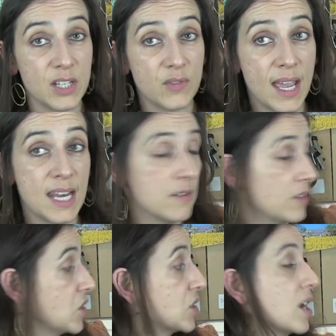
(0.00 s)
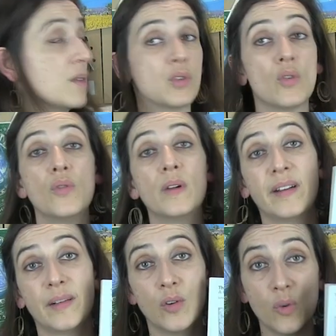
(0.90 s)
place for any of this is I would
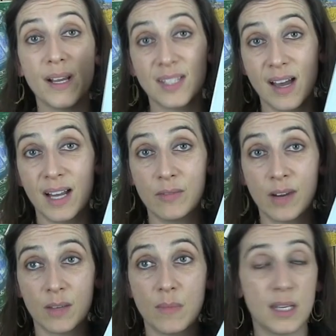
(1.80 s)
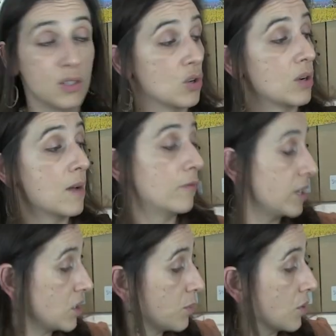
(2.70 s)
always highly recommend John
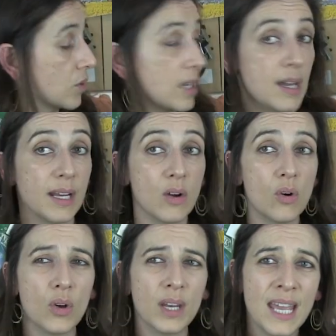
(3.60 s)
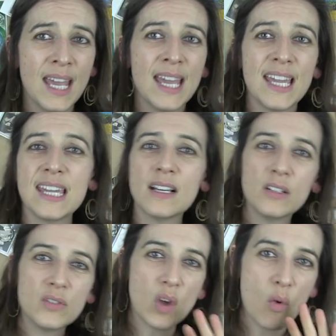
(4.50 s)
Humphrey's book, The Early Horn. He
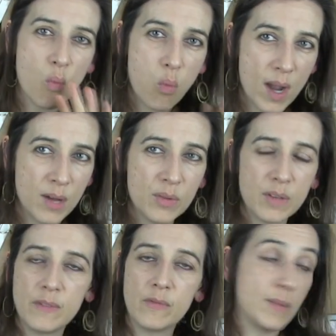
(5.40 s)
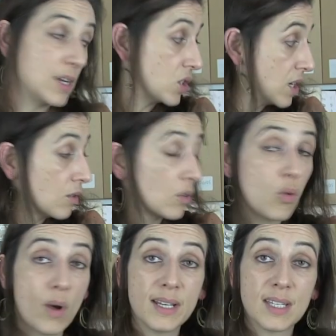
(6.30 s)
includes a wealth of information in
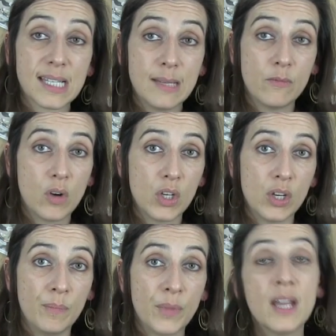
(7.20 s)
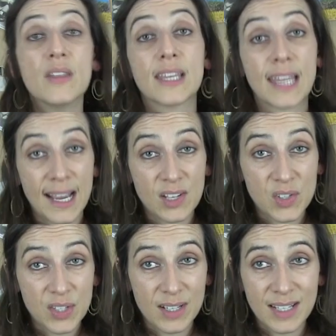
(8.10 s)
quite a slim volume. The case
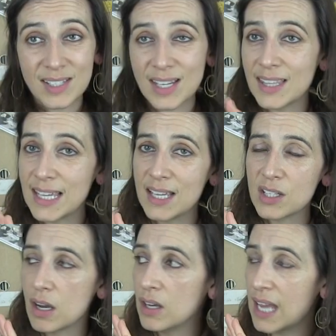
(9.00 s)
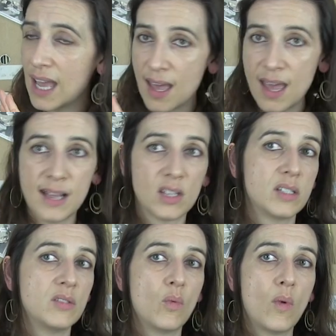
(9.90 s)
studies at the end are an
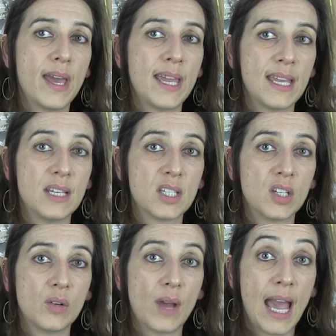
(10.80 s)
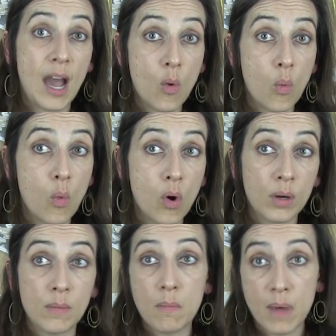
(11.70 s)
excellent way into how
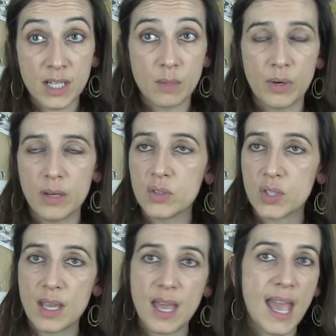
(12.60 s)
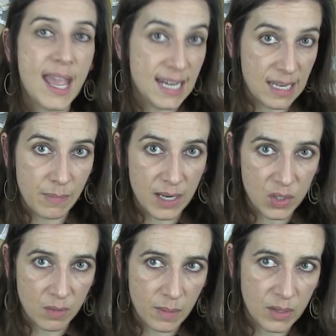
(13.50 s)
one might approach any
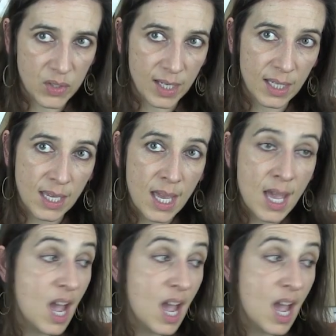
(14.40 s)
piece of music.